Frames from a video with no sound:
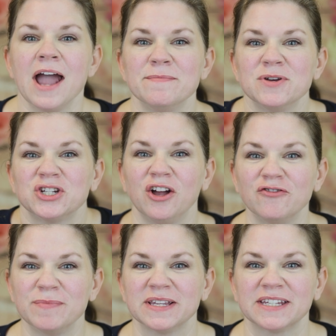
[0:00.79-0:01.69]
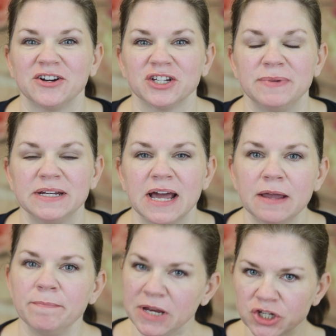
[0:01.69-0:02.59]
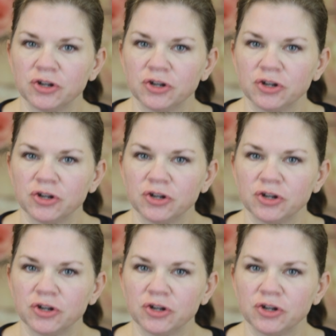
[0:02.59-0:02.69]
I'm Michelle from Mascara to Midnight. Be